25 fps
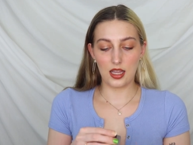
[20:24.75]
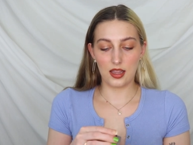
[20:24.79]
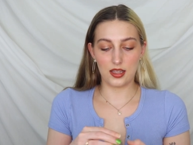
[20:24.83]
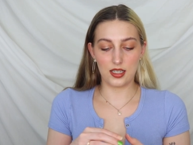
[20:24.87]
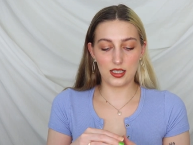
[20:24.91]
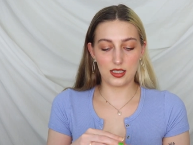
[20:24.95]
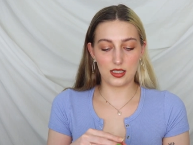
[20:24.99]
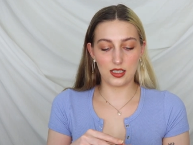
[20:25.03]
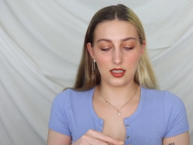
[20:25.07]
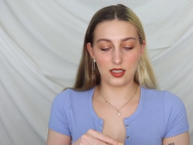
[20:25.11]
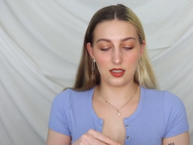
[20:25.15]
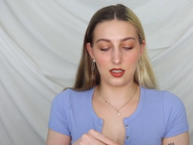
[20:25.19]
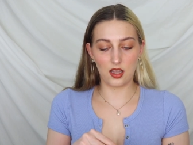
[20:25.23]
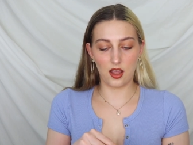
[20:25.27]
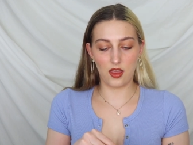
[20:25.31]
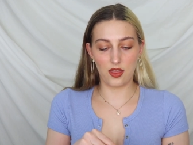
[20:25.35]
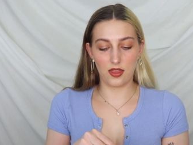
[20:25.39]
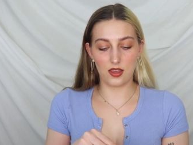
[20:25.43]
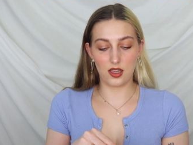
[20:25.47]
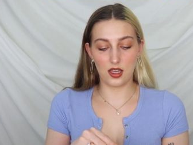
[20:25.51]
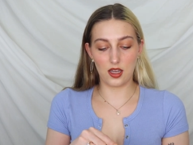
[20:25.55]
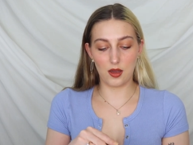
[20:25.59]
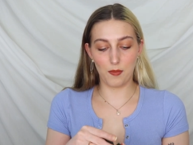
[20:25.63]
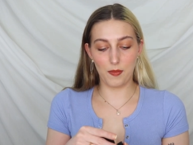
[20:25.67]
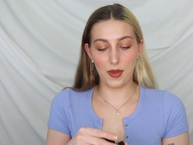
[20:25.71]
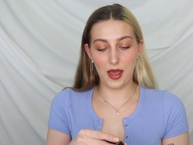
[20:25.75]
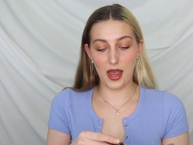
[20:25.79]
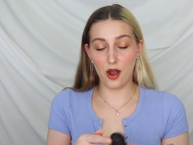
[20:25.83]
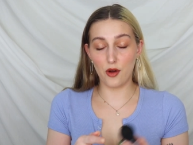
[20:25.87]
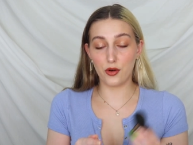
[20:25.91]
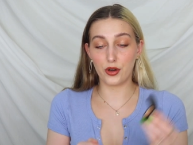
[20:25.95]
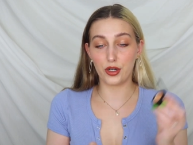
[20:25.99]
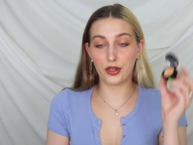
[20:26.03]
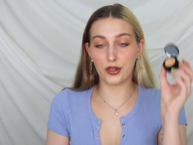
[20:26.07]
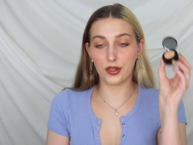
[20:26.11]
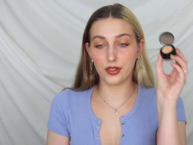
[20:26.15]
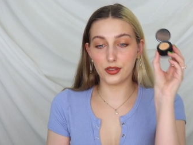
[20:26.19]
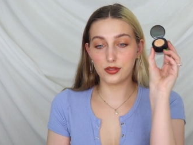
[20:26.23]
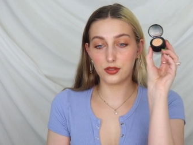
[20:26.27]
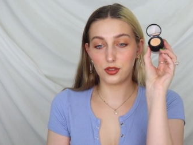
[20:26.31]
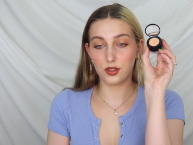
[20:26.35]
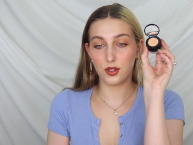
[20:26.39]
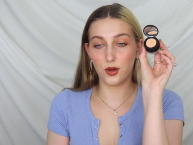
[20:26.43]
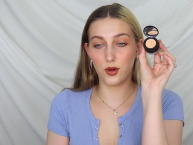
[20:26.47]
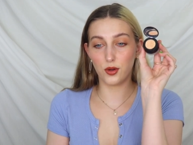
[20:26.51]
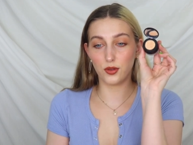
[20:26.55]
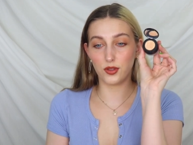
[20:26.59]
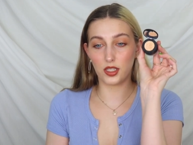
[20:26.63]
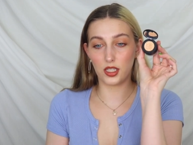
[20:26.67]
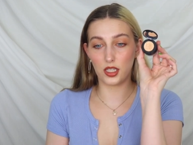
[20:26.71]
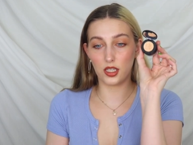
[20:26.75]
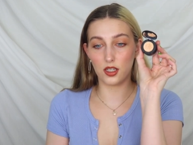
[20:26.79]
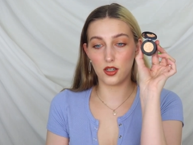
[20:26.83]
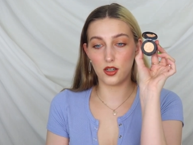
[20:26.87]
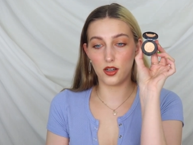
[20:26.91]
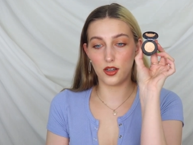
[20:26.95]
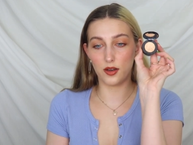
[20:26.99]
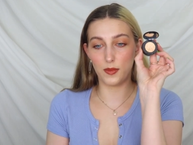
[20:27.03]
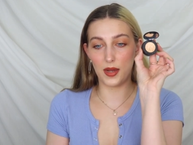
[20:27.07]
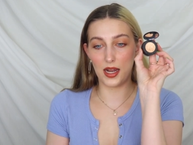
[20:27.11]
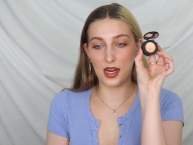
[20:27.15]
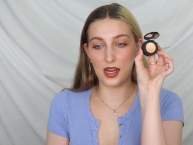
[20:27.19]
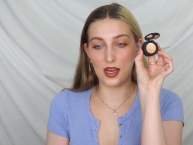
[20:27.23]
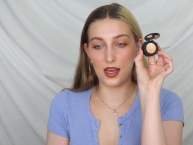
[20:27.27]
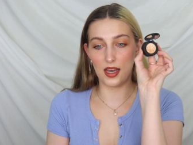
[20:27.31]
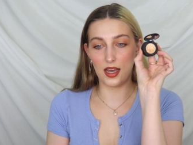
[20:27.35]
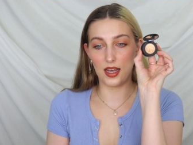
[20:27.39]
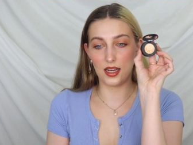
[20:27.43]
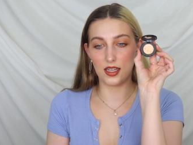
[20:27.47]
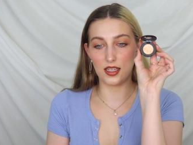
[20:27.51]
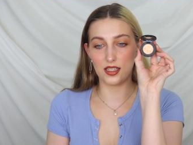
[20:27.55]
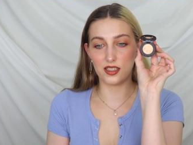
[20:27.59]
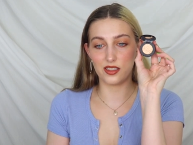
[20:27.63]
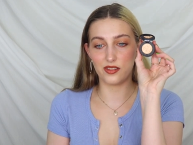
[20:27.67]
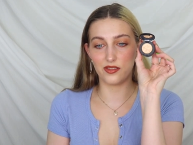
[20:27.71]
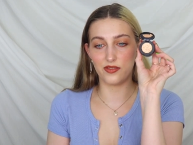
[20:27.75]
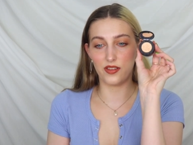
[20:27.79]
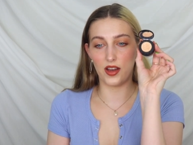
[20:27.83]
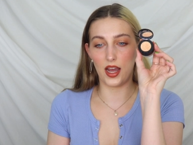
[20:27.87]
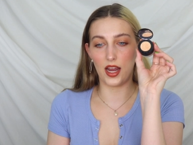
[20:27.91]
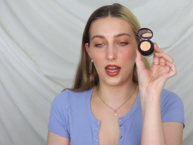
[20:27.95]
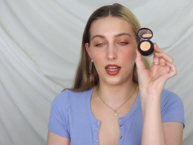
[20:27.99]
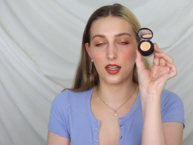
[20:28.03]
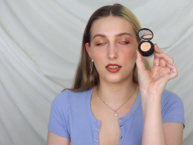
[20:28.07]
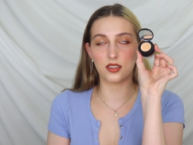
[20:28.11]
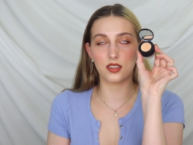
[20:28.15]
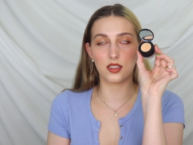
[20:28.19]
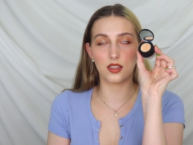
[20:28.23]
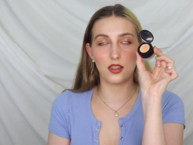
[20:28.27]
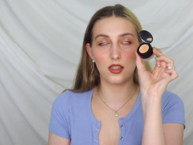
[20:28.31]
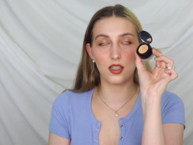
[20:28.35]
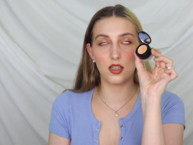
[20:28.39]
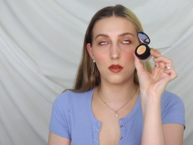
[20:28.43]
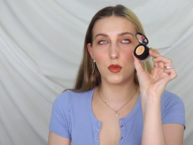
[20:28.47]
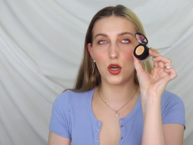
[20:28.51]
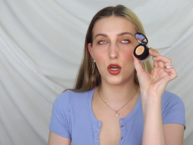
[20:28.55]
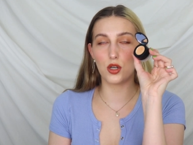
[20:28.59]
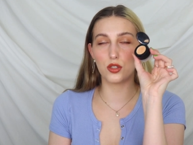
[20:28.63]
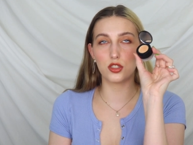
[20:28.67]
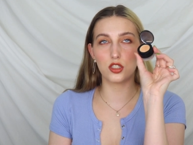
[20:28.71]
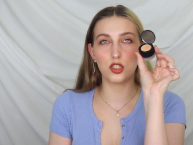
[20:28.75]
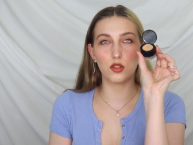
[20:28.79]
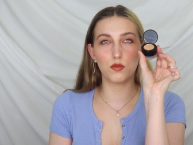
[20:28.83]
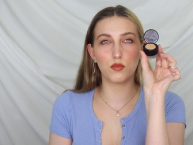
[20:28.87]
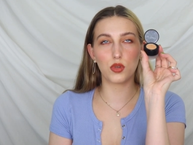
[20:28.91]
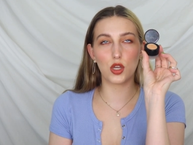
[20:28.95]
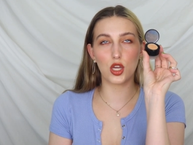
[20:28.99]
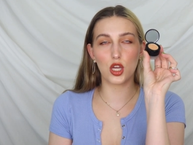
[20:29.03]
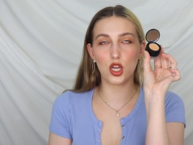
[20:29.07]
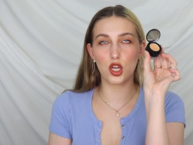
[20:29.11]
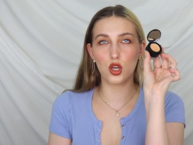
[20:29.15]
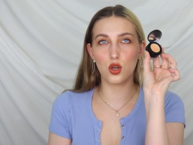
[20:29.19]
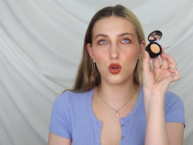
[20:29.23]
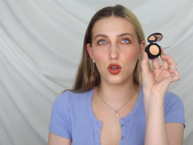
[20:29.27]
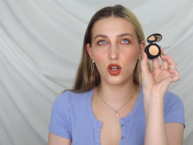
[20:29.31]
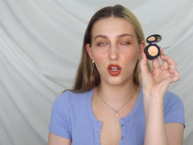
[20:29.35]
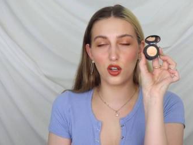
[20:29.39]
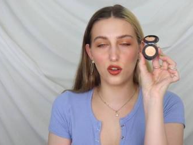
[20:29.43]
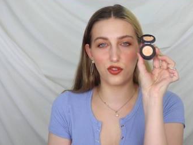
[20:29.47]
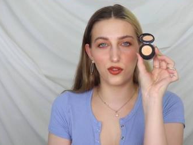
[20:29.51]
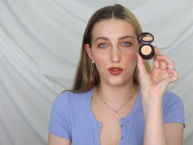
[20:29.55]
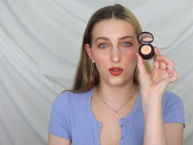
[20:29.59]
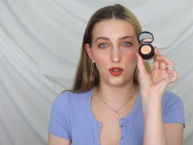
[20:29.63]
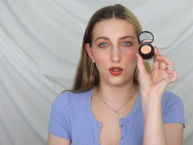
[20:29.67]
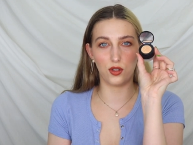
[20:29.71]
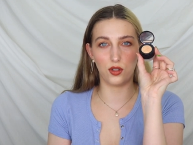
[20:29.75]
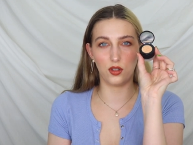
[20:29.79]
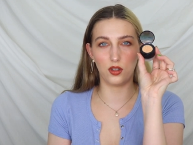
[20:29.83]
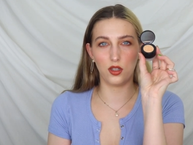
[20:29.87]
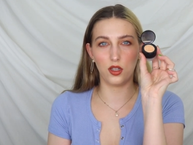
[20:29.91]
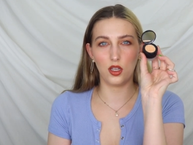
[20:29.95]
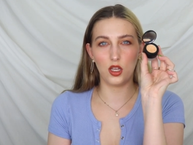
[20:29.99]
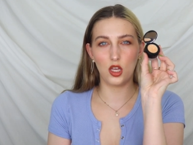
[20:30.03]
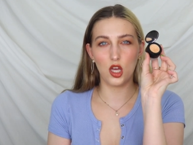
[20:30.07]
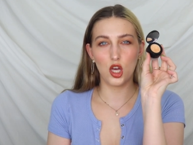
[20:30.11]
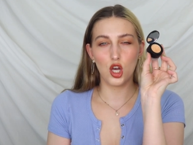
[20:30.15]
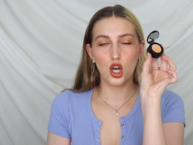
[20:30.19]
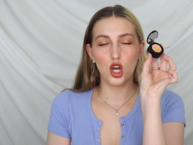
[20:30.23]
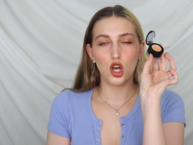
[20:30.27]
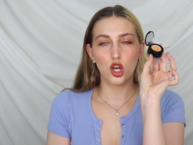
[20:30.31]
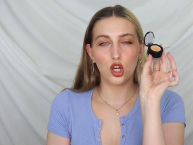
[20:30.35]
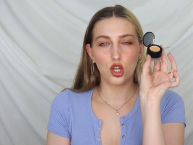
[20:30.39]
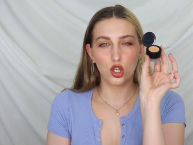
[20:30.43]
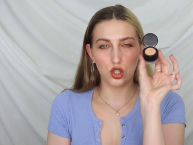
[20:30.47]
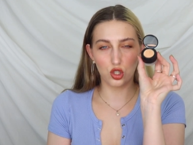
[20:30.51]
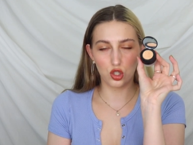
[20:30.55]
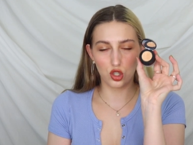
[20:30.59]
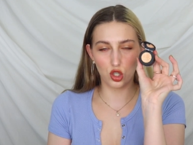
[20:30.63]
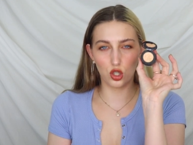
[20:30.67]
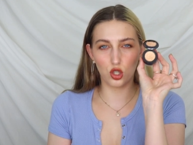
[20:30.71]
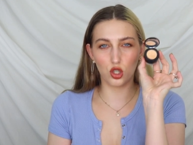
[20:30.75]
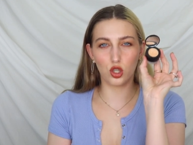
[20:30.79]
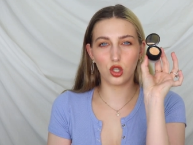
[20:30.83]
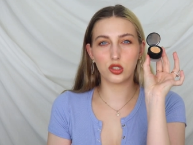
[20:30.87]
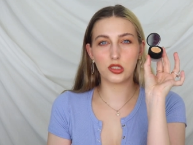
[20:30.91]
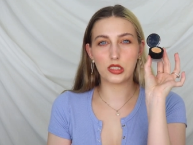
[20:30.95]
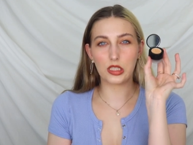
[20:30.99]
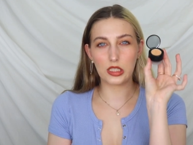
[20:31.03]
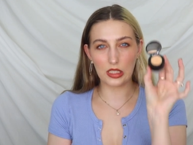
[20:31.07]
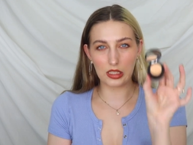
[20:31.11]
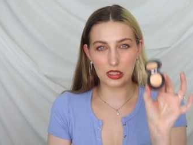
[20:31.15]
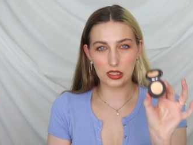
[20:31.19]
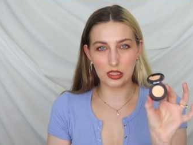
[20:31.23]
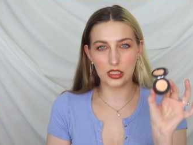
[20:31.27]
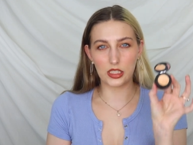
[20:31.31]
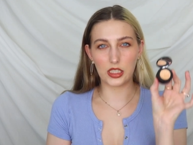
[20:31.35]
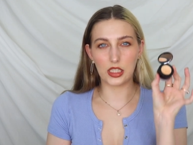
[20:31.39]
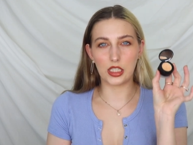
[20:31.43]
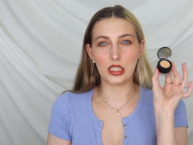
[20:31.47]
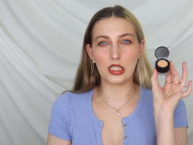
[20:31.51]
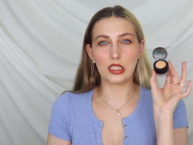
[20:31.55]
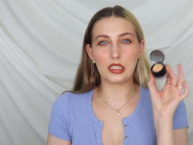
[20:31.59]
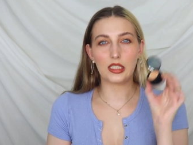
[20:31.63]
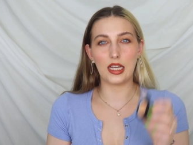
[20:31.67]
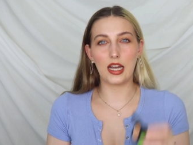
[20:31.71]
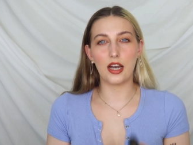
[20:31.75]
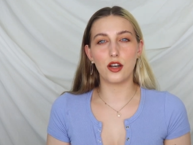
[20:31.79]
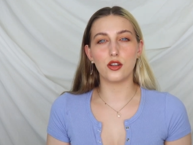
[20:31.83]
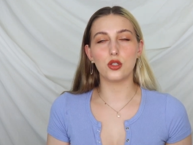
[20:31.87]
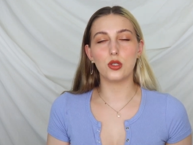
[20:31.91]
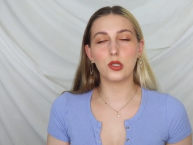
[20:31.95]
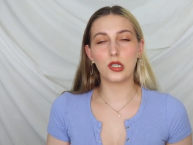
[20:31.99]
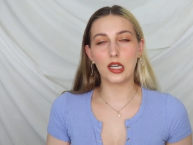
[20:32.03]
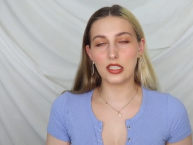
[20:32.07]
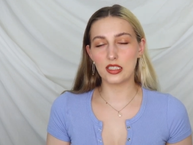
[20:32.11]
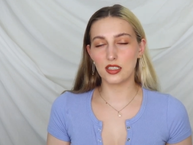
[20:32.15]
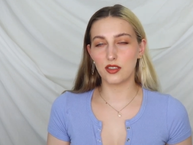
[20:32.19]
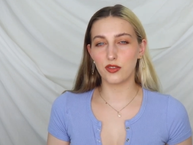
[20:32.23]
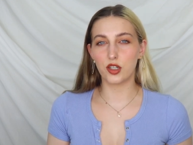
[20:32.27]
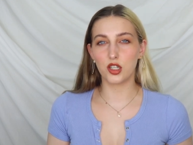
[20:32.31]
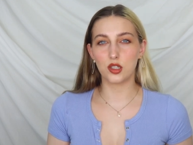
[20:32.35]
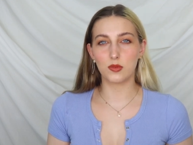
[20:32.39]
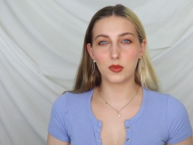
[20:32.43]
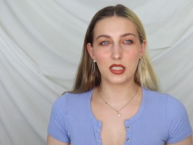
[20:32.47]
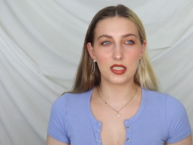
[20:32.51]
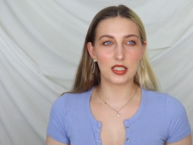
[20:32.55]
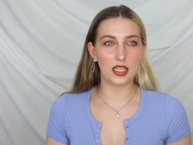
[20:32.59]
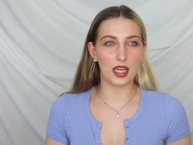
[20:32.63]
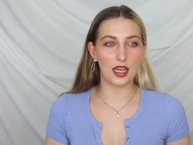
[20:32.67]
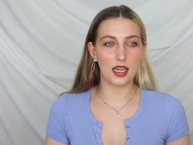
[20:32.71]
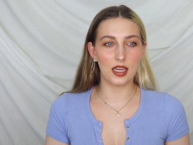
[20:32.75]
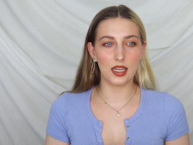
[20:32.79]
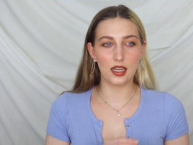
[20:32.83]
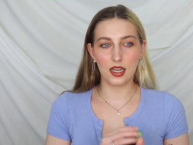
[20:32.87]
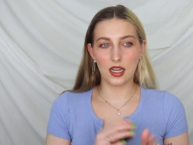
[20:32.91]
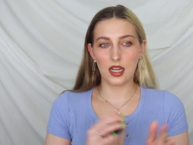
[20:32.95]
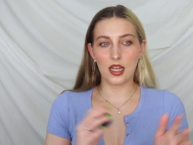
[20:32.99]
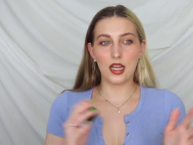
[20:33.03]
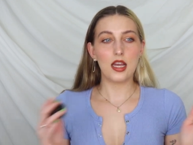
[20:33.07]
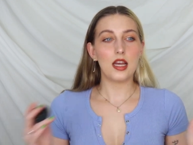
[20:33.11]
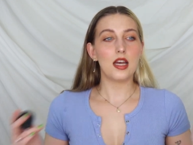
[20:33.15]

This is the powder only on my eye in Defiance. The most beautiful gold glitter. Now, you guys have heard me say it